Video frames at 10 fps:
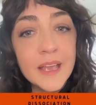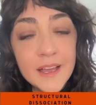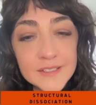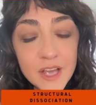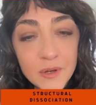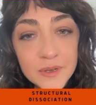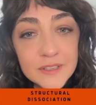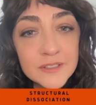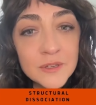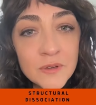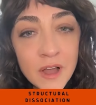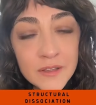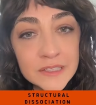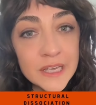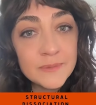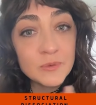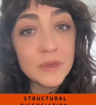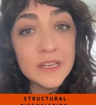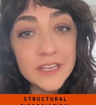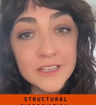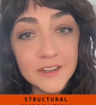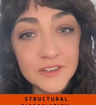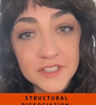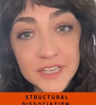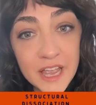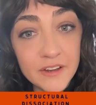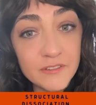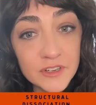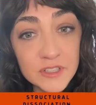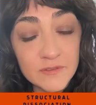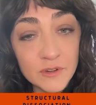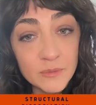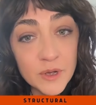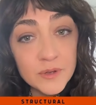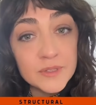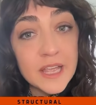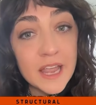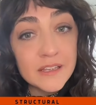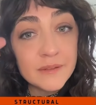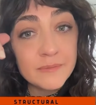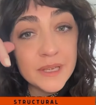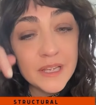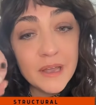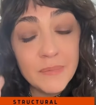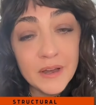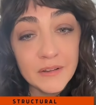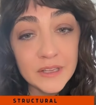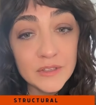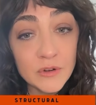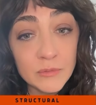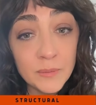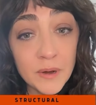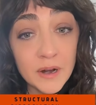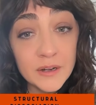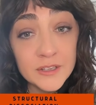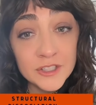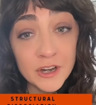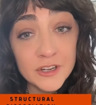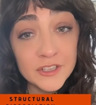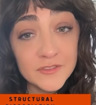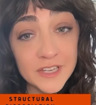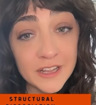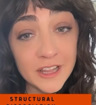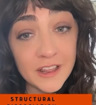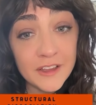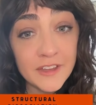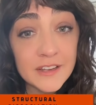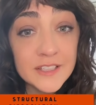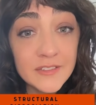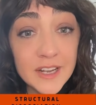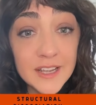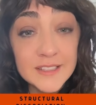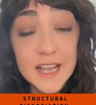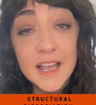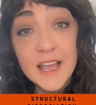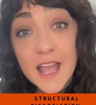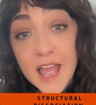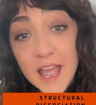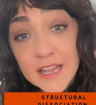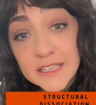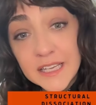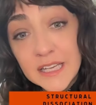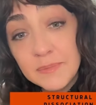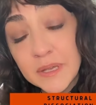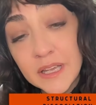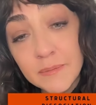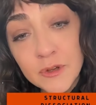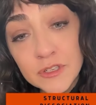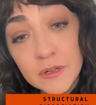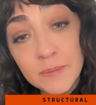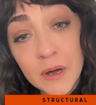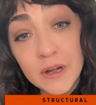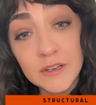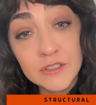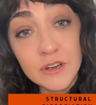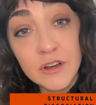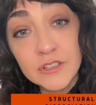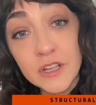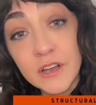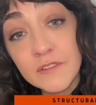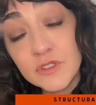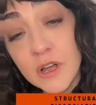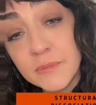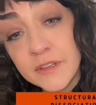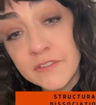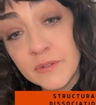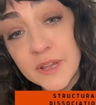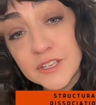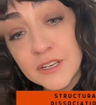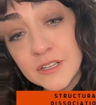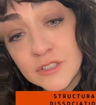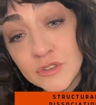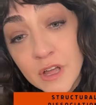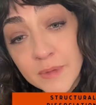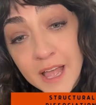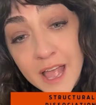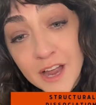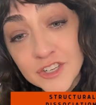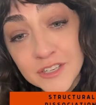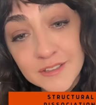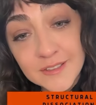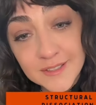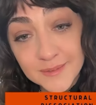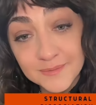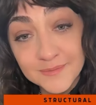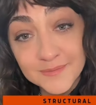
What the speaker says: As always, two concepts we need to understand. First and foremost, AMP, apparently normal part in charge of daily life activities, and EP, emotional part in charge of trauma information and trauma actions.